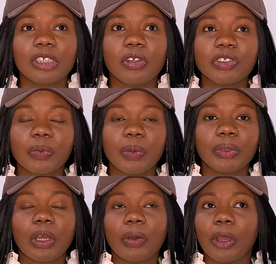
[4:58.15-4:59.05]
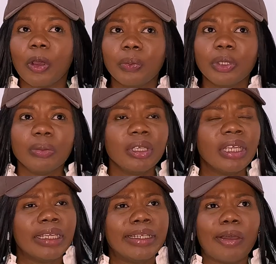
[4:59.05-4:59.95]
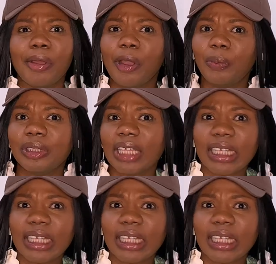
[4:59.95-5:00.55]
He looks for people that will help him, that will help his